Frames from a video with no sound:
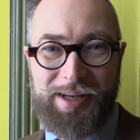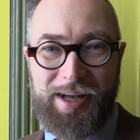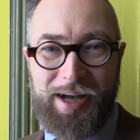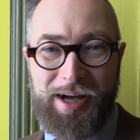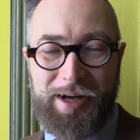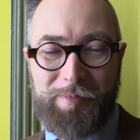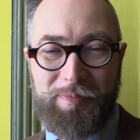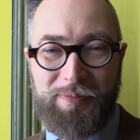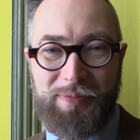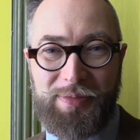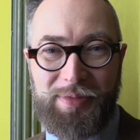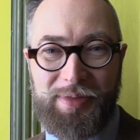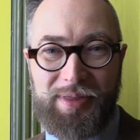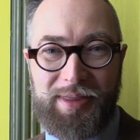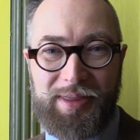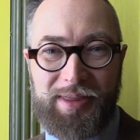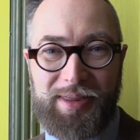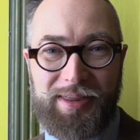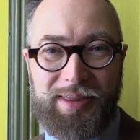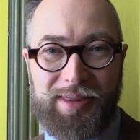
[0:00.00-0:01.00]

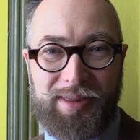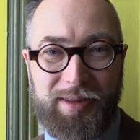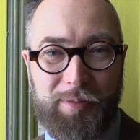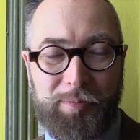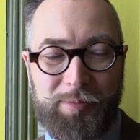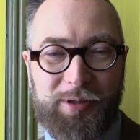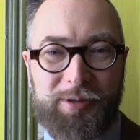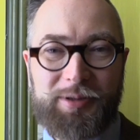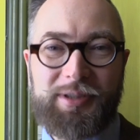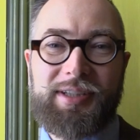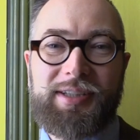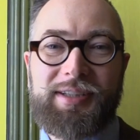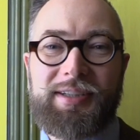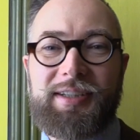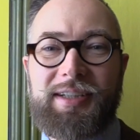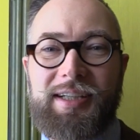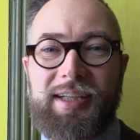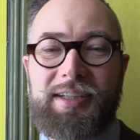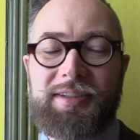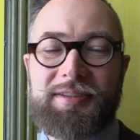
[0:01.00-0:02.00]
The book
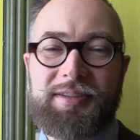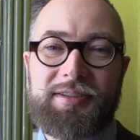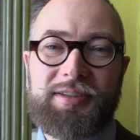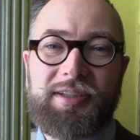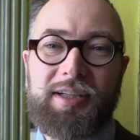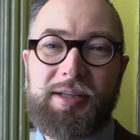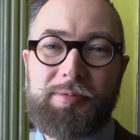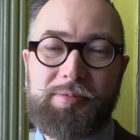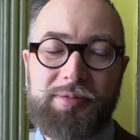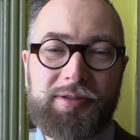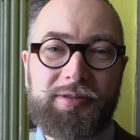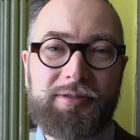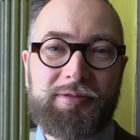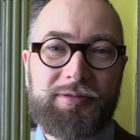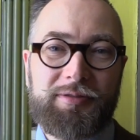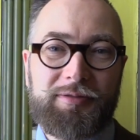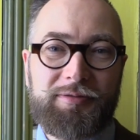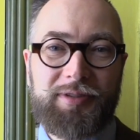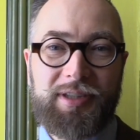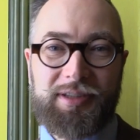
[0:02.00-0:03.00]
is a type
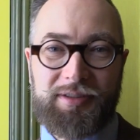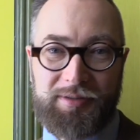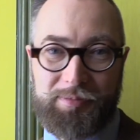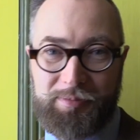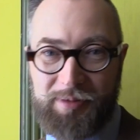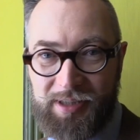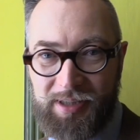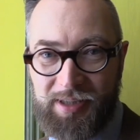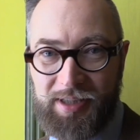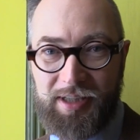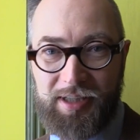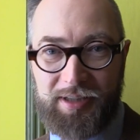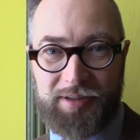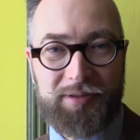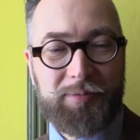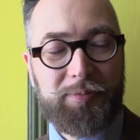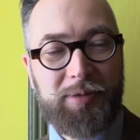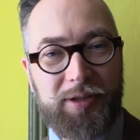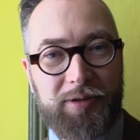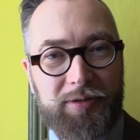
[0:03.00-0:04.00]
of recipe, I
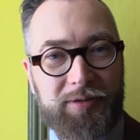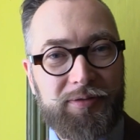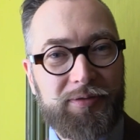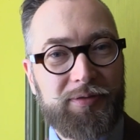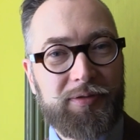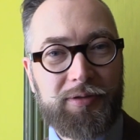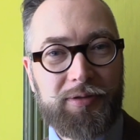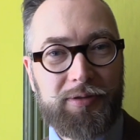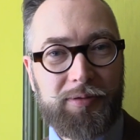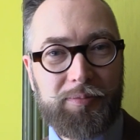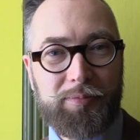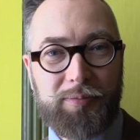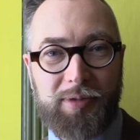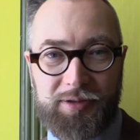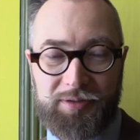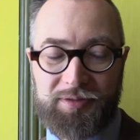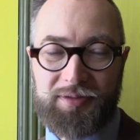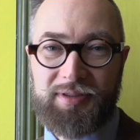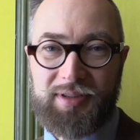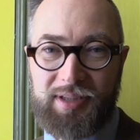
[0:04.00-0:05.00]
suppose, for
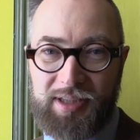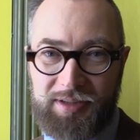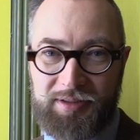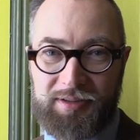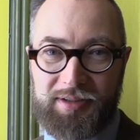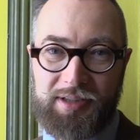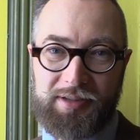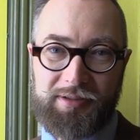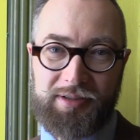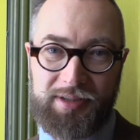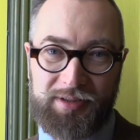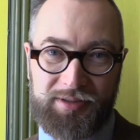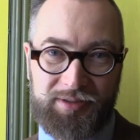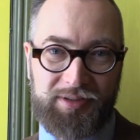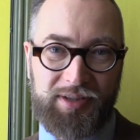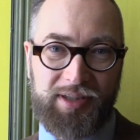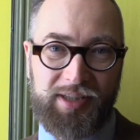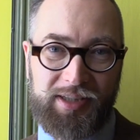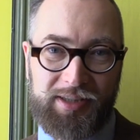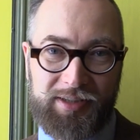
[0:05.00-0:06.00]
modern interior
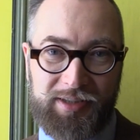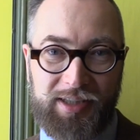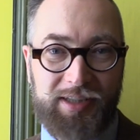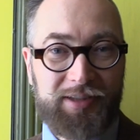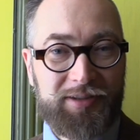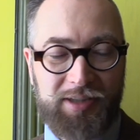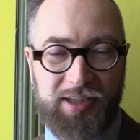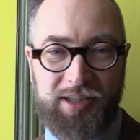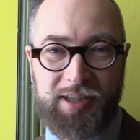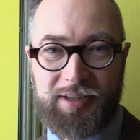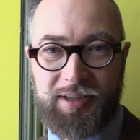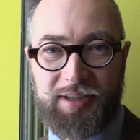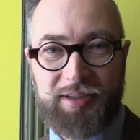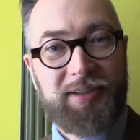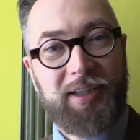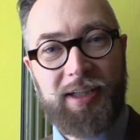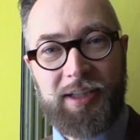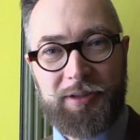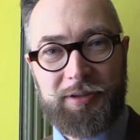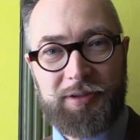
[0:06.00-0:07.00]
design and
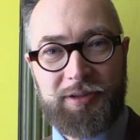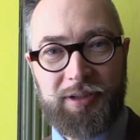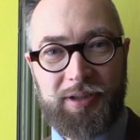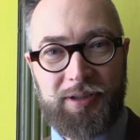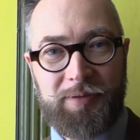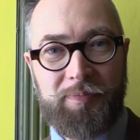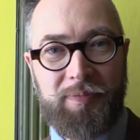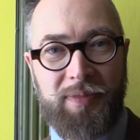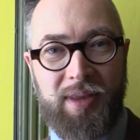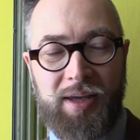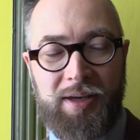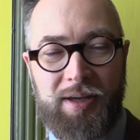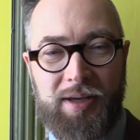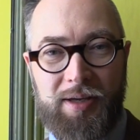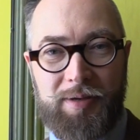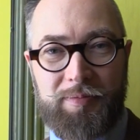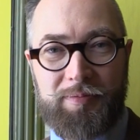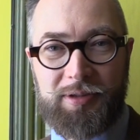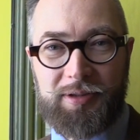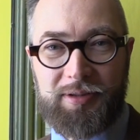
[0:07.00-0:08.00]
architecture.
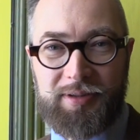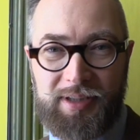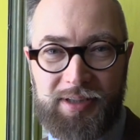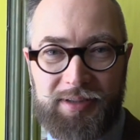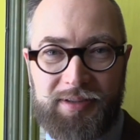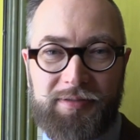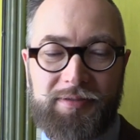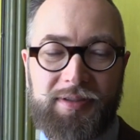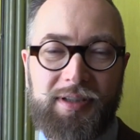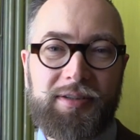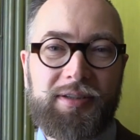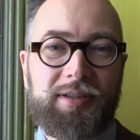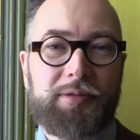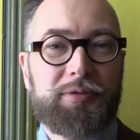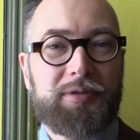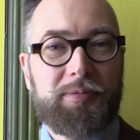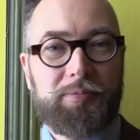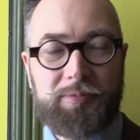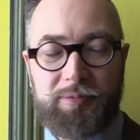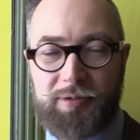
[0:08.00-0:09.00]
Piranesi felt there
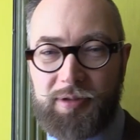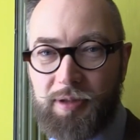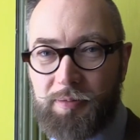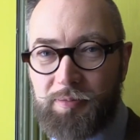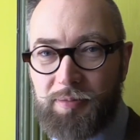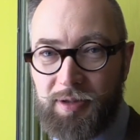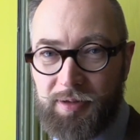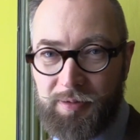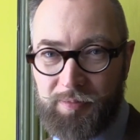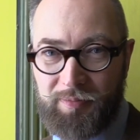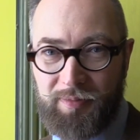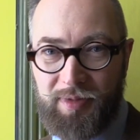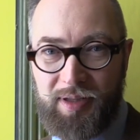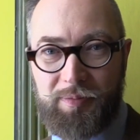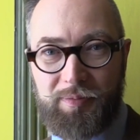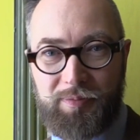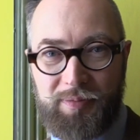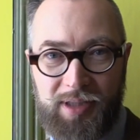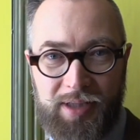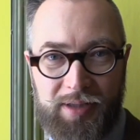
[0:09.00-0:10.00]
was a problem
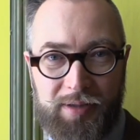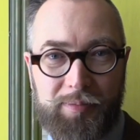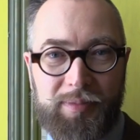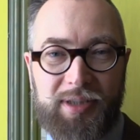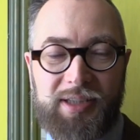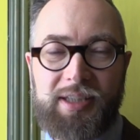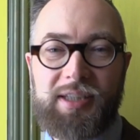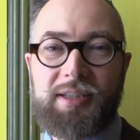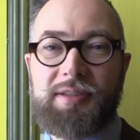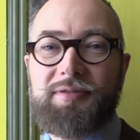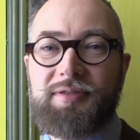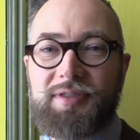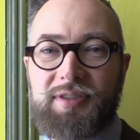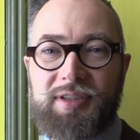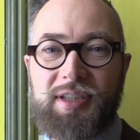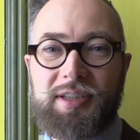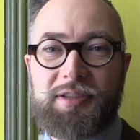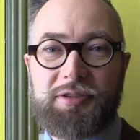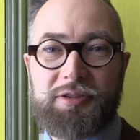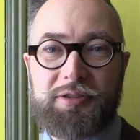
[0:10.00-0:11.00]
by the mid-18th
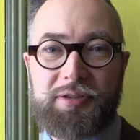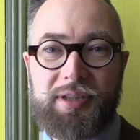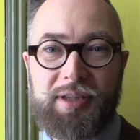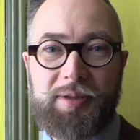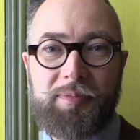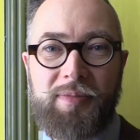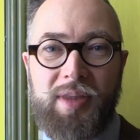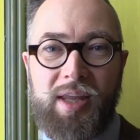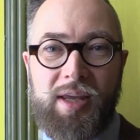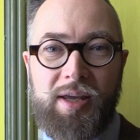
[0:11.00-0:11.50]
century